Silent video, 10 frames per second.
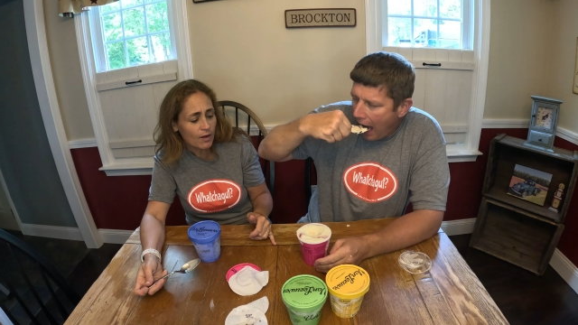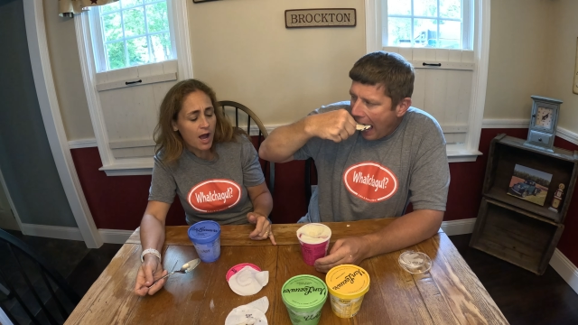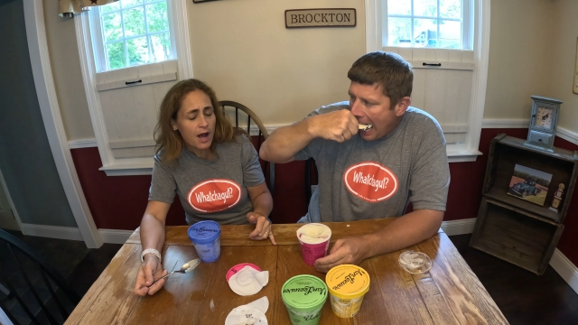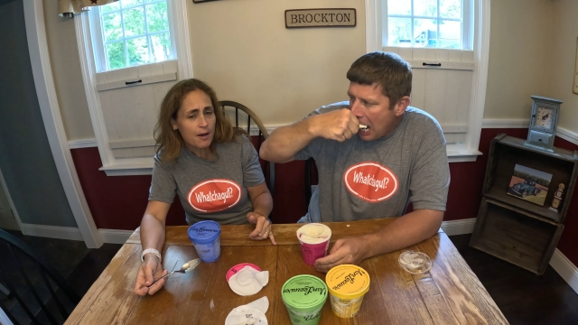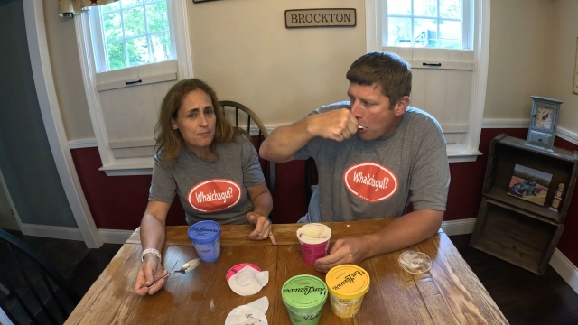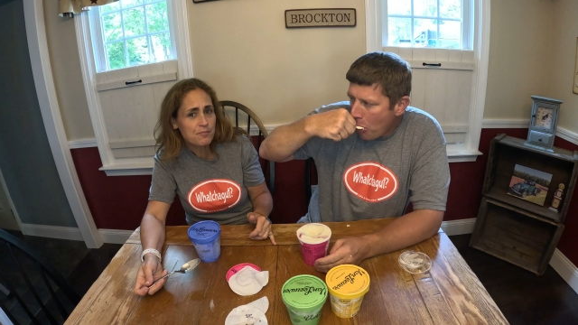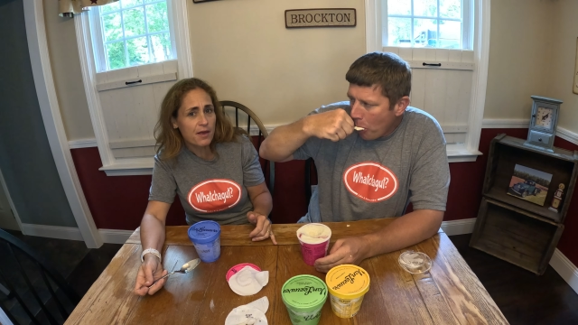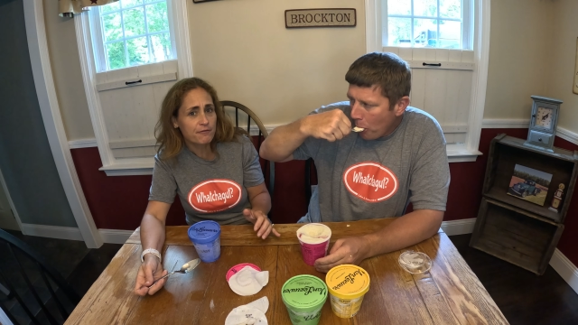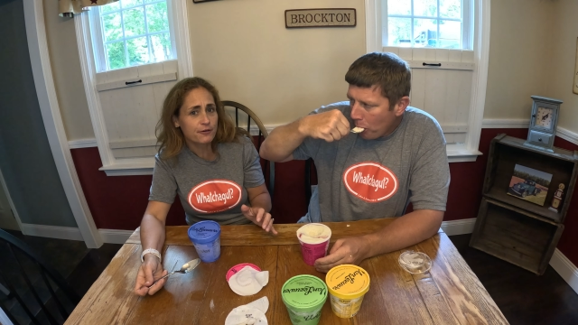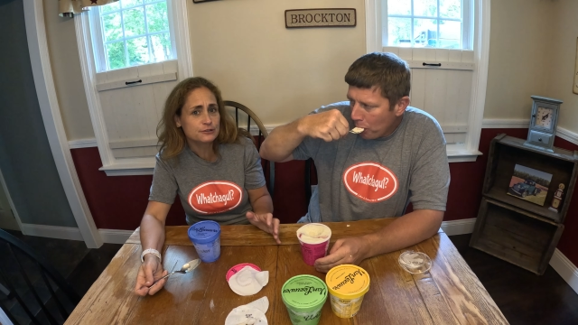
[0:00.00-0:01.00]
Speaker 1: Um,
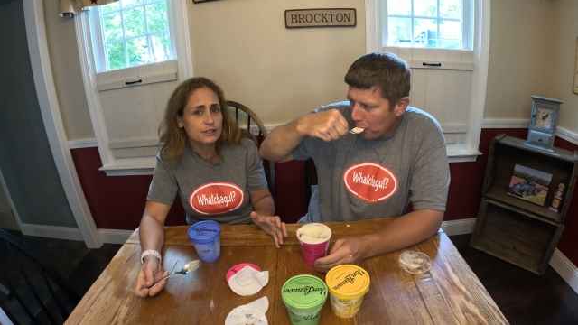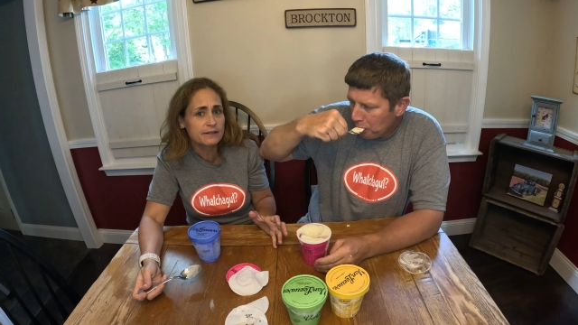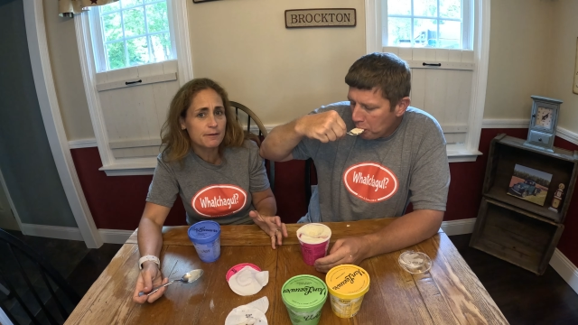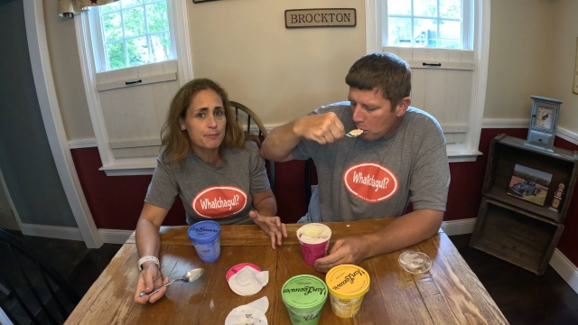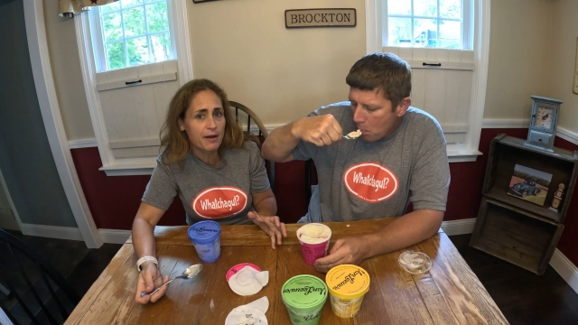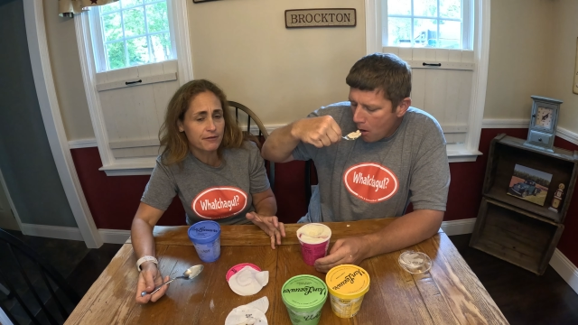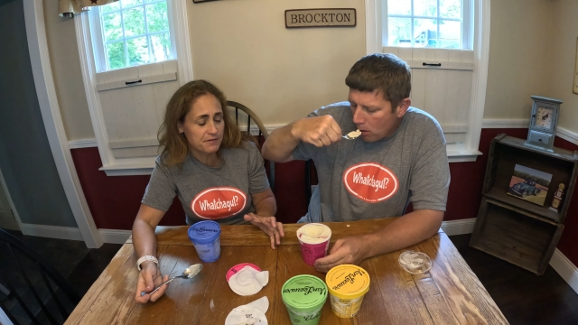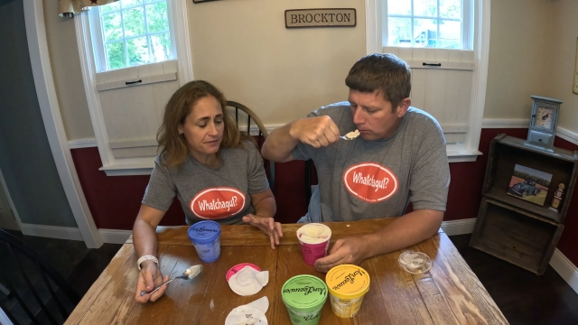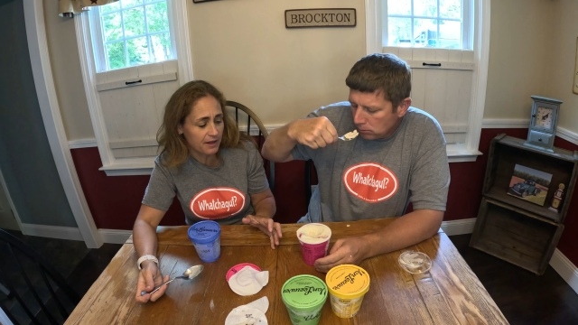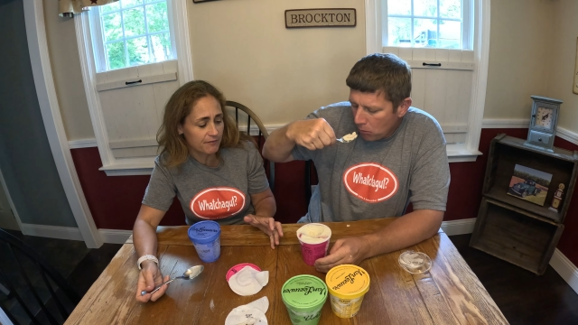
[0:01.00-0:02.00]
at first you get the berry
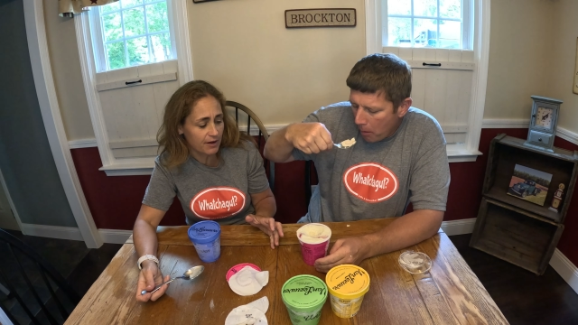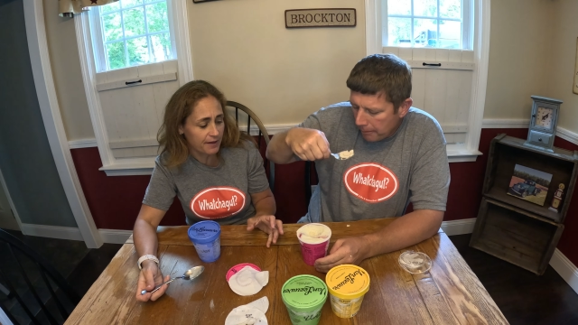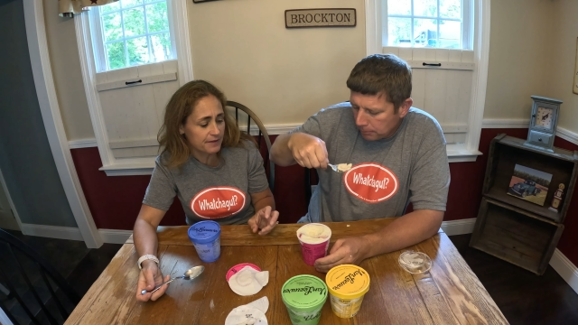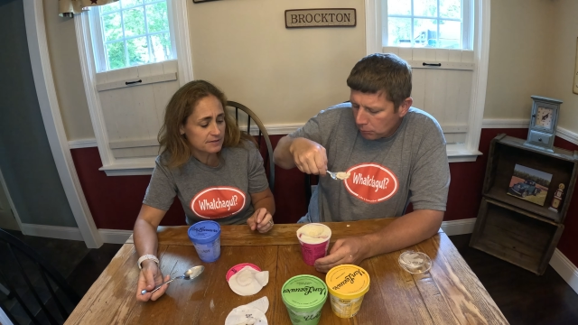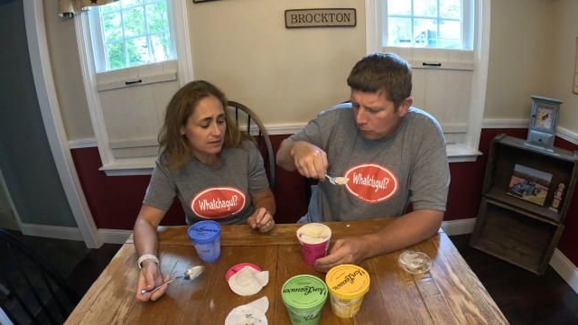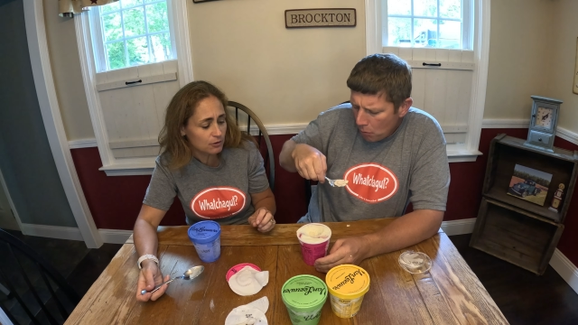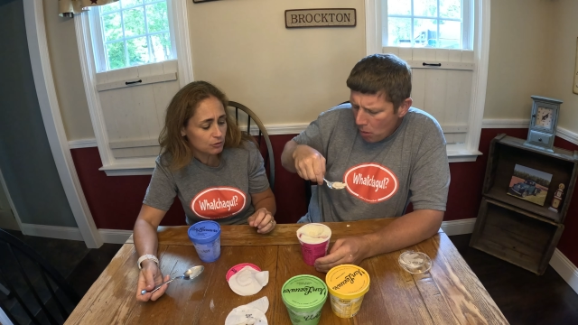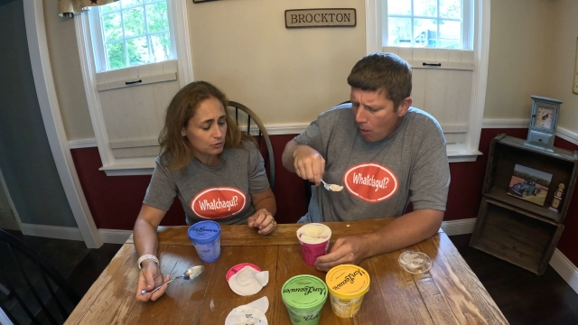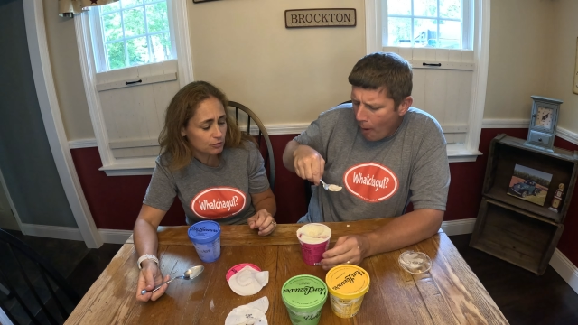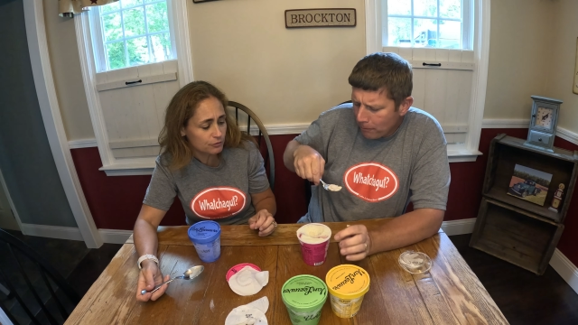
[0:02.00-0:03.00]
flavor and this
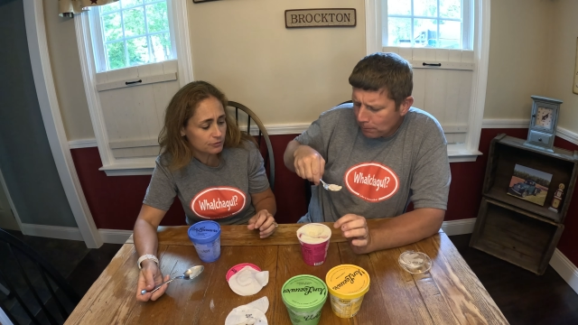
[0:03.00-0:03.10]
little